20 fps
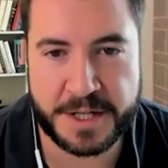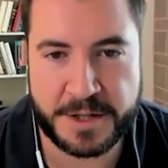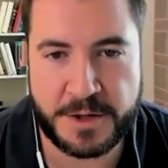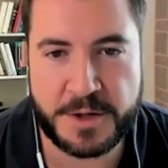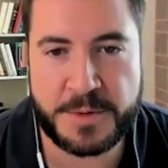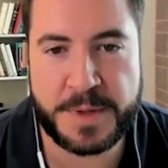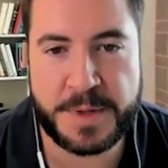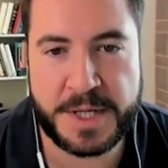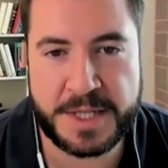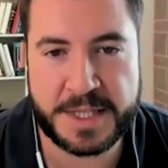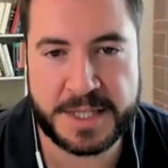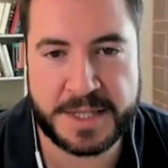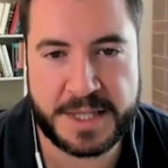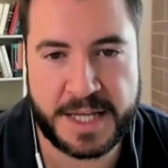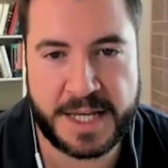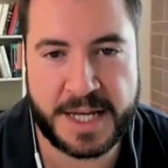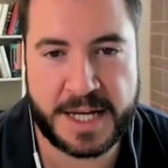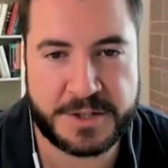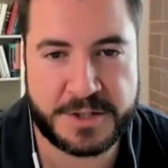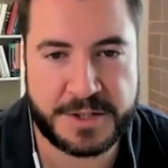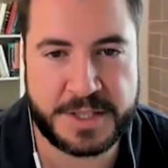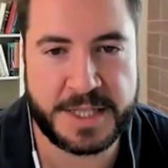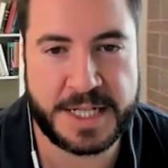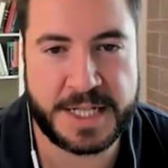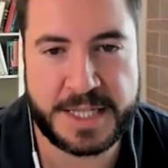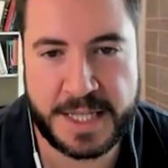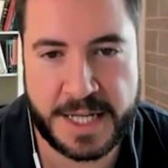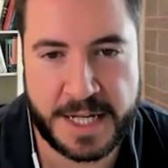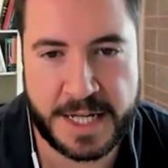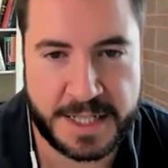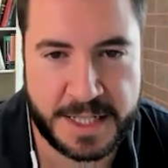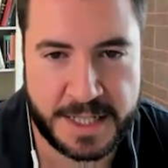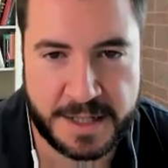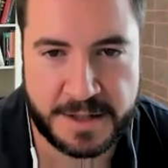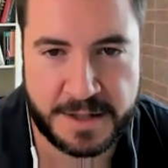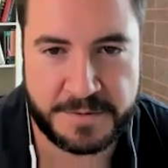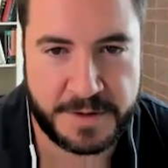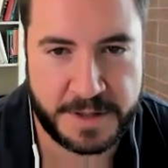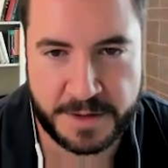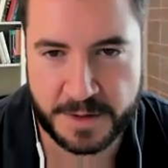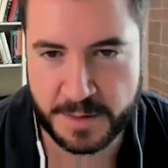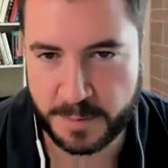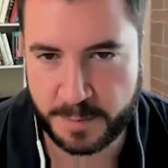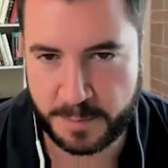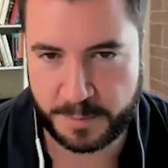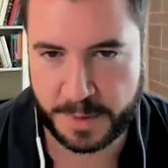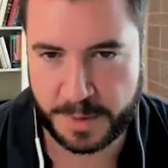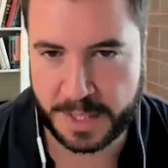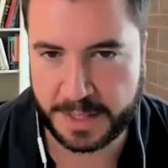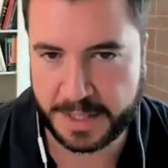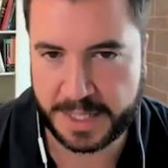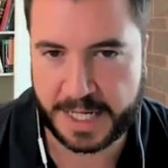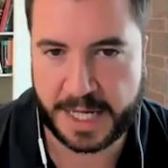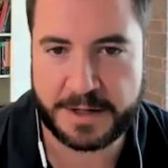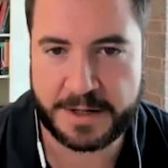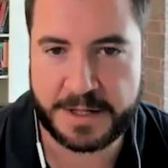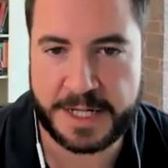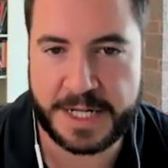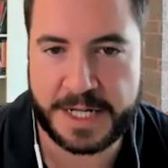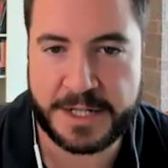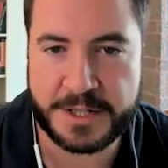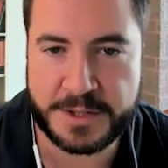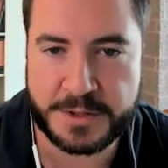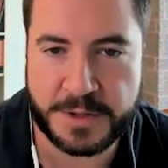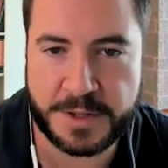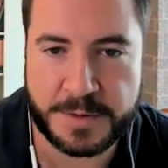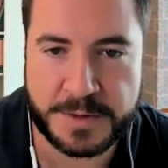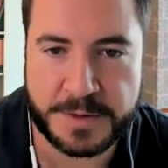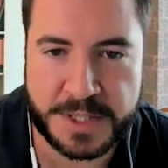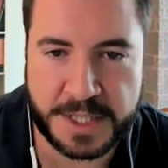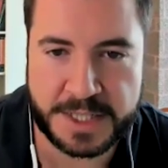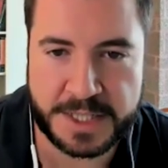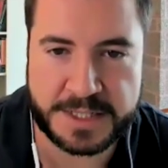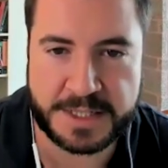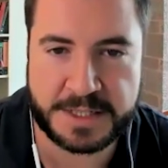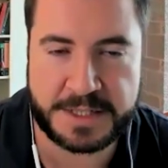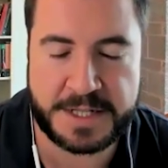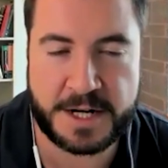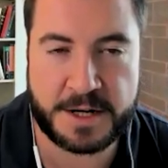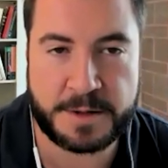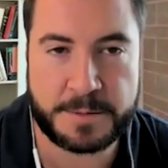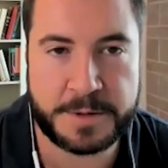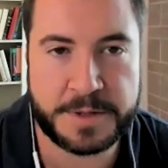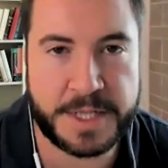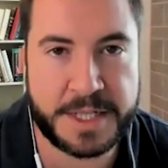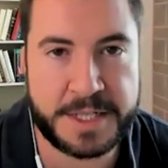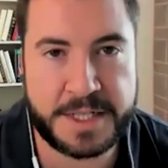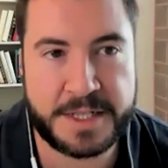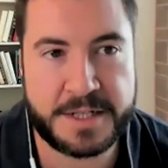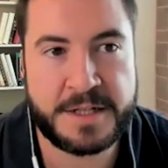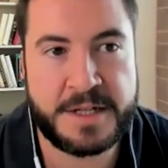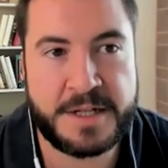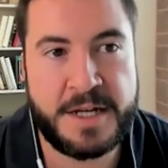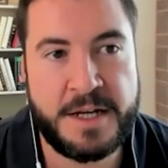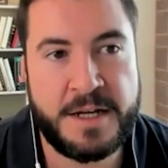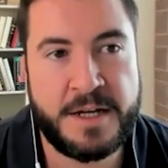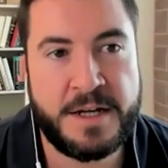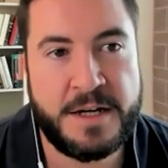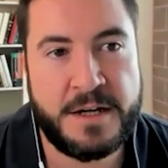It could be that they actually like the idea of either bailing out an industry, which I think is a terrible idea,